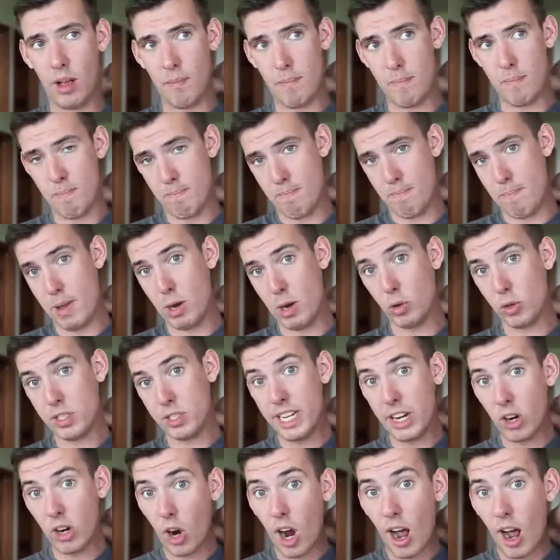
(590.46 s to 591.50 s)
middle
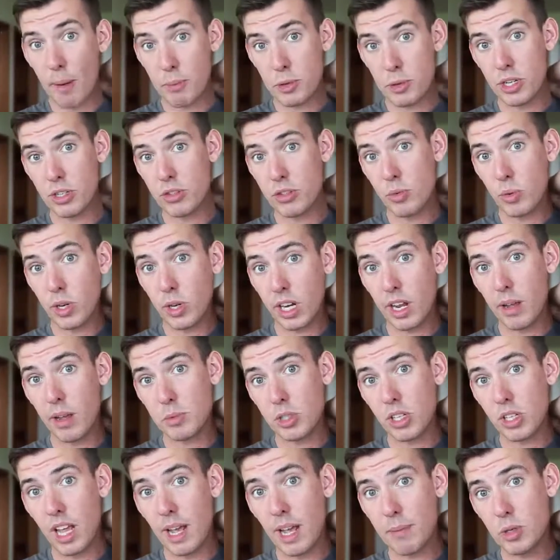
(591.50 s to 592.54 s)
tier options when it
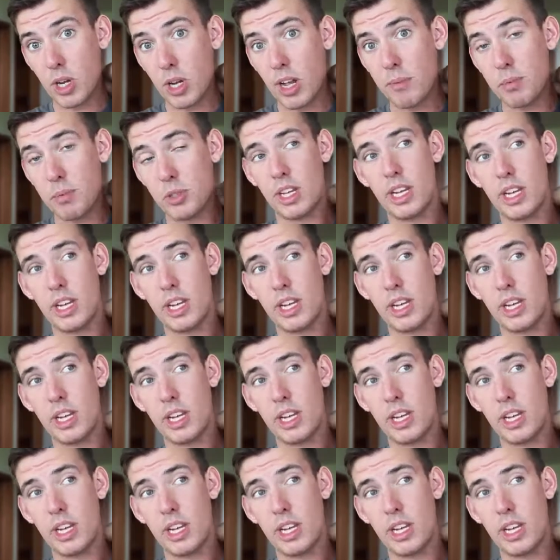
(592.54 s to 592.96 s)
comes to laptops.